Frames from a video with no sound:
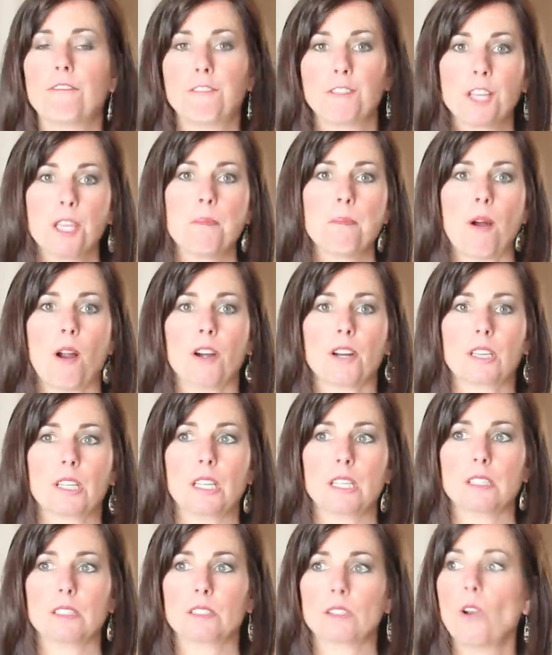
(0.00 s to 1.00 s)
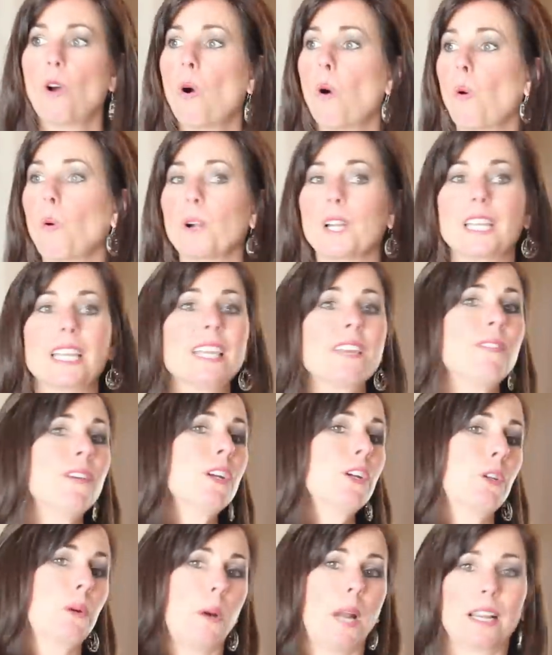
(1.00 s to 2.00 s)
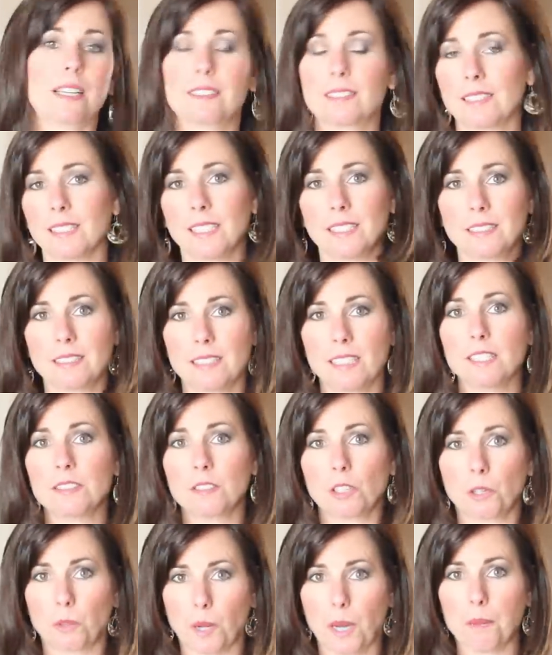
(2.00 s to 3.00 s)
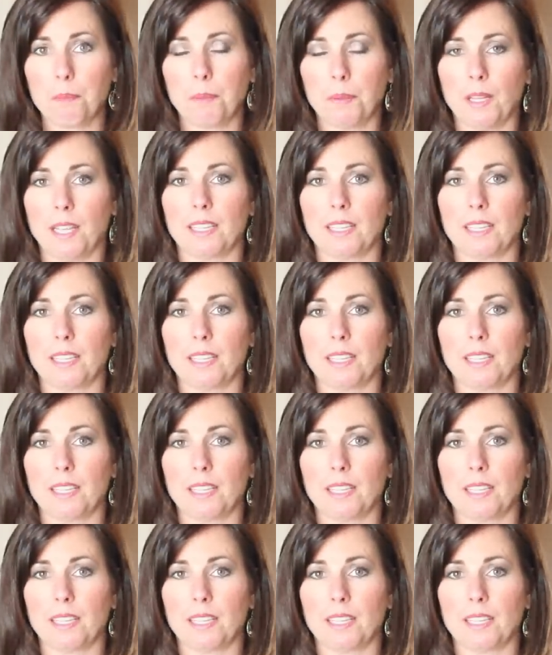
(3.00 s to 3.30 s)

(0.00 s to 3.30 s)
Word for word: flea markets, or even Craigslist is a great